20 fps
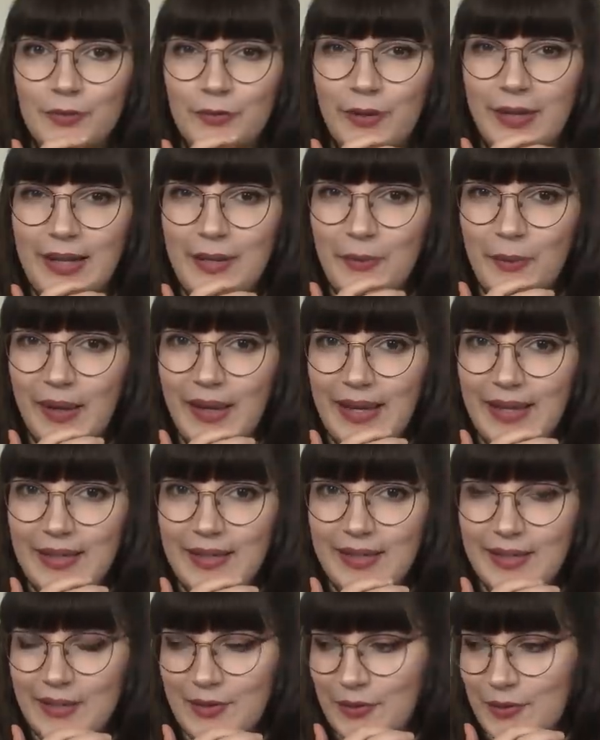It's really
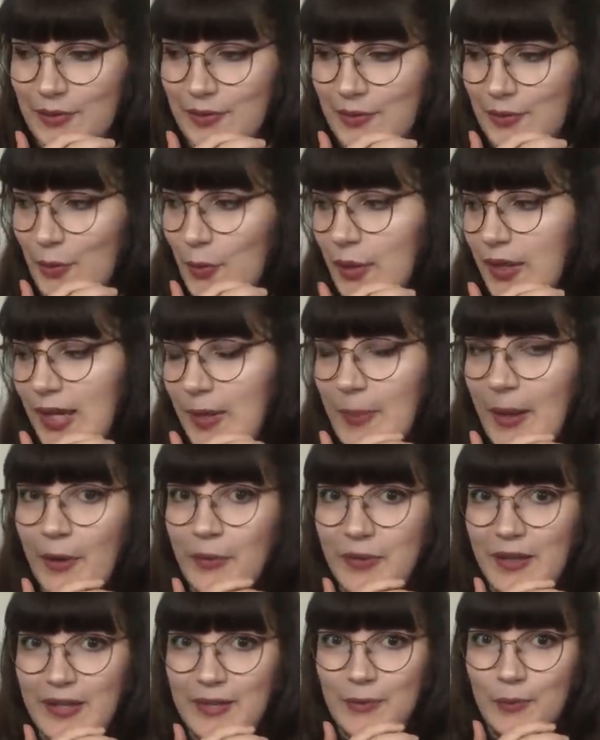weird like talking
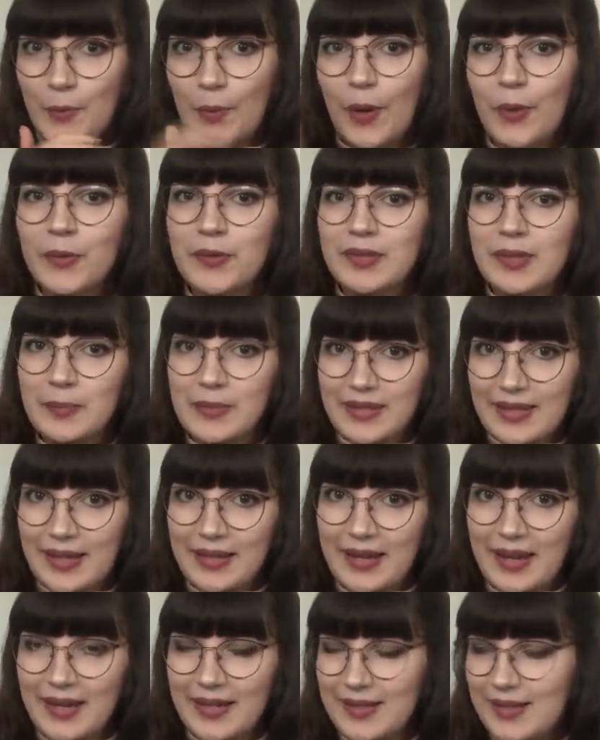about this whilst I'm
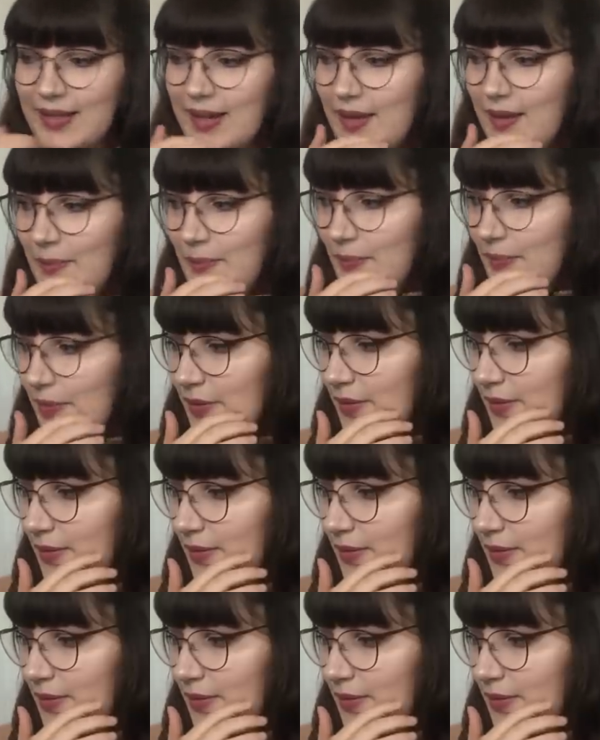sat next to him.